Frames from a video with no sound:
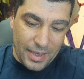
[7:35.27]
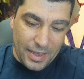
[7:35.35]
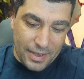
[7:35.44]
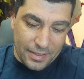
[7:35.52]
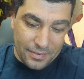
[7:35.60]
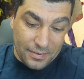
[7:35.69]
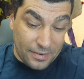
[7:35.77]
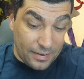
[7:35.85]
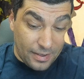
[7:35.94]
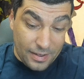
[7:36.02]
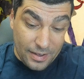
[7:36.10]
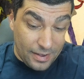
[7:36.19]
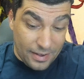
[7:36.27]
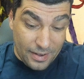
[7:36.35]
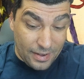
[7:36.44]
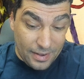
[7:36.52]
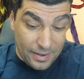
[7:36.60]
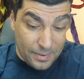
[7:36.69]
And
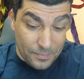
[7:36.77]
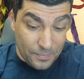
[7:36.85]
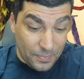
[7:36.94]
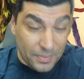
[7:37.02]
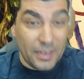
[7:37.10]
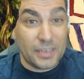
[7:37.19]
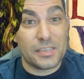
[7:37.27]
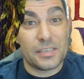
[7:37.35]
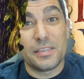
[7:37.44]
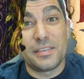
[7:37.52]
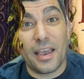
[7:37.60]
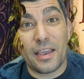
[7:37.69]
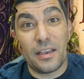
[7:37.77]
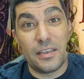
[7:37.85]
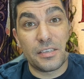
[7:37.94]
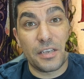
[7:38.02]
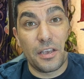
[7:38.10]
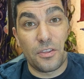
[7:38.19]
this deck
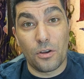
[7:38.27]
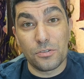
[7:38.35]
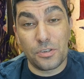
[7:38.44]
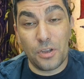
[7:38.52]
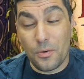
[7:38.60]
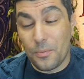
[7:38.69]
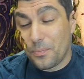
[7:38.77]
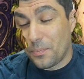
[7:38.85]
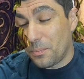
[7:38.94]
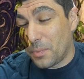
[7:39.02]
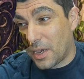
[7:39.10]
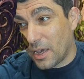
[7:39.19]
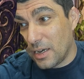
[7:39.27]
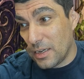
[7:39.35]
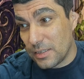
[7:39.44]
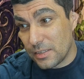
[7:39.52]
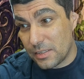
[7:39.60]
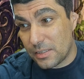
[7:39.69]
is hit also
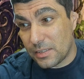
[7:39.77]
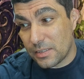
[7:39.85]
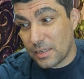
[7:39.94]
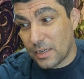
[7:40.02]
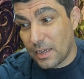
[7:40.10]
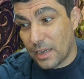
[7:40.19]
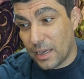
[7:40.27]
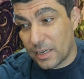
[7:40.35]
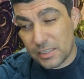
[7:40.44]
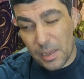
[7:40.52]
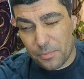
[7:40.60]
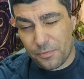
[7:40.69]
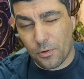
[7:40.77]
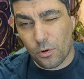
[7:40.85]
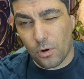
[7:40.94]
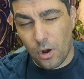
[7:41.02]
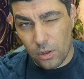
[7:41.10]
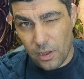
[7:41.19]
because, except
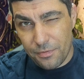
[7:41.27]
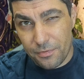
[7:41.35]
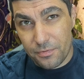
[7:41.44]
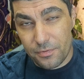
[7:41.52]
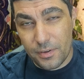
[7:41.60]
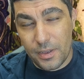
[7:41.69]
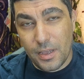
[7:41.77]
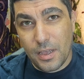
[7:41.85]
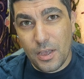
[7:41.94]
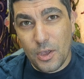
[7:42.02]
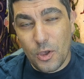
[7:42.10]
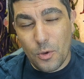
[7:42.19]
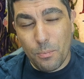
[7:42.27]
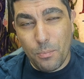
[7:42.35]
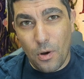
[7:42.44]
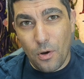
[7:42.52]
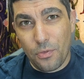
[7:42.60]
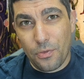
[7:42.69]
for Olaf,
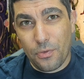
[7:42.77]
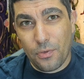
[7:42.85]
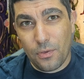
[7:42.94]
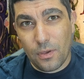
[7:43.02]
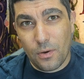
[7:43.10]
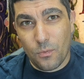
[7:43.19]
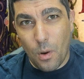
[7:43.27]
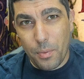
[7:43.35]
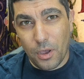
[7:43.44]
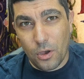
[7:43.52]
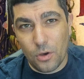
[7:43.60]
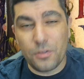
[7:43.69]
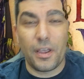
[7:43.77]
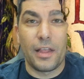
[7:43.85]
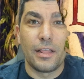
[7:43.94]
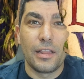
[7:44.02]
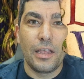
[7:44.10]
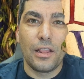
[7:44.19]
both Robin Hood
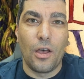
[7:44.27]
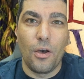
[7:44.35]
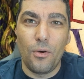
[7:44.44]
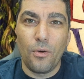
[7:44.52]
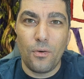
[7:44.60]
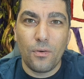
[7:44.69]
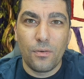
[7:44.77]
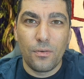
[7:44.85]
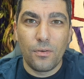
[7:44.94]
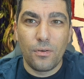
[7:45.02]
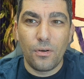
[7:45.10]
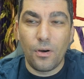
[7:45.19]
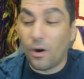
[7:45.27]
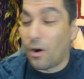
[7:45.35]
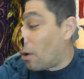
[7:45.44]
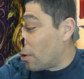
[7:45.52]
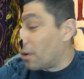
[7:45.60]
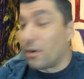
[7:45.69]
and Lilo
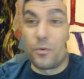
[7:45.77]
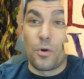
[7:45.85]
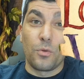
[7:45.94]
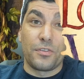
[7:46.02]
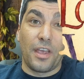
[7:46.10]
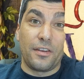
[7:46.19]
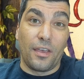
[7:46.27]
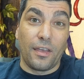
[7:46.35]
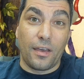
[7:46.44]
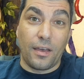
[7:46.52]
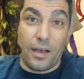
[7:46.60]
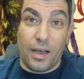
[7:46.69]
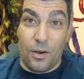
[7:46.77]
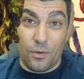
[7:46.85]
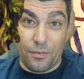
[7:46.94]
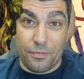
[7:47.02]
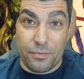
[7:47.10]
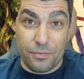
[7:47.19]
are rotating
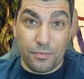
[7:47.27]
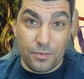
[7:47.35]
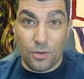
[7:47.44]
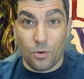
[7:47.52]
out of